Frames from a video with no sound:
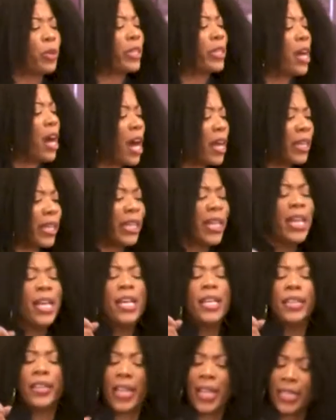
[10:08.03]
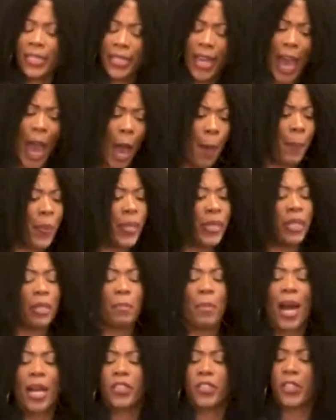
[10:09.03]
young and things happened in
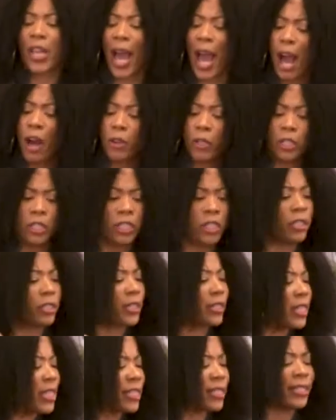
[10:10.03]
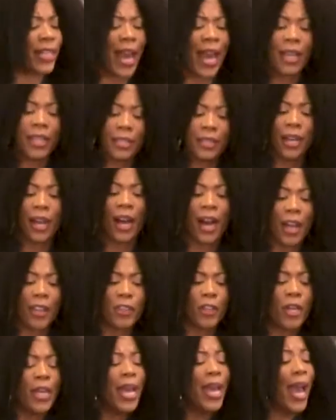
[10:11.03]
my childhood or this, that, and the
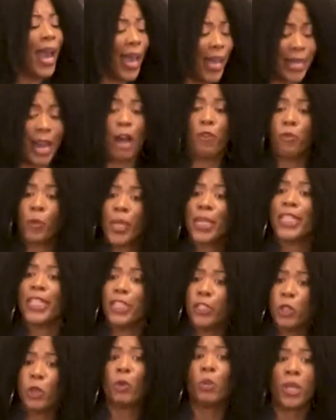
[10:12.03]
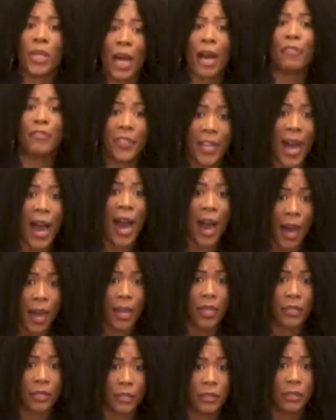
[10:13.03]
other. And I really do love God.